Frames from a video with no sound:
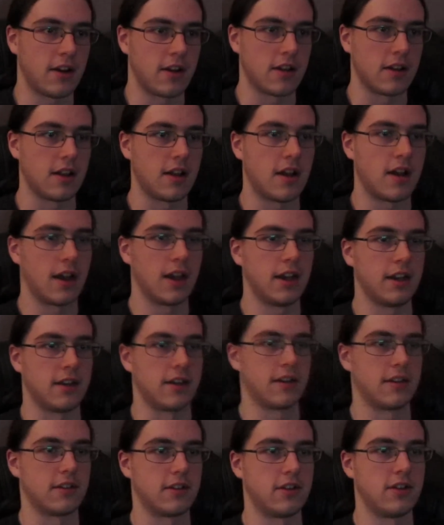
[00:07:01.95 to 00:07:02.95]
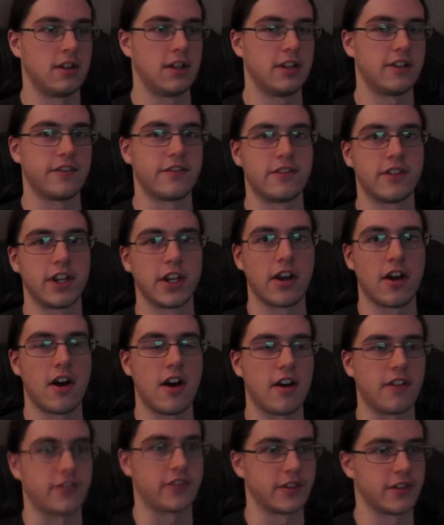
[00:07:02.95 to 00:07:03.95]
Online, and you need to frig
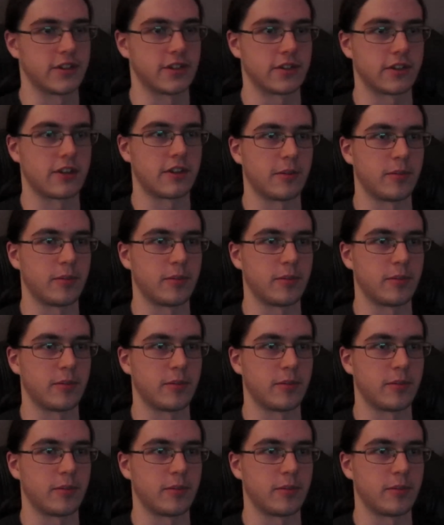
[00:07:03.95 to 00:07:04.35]
off because those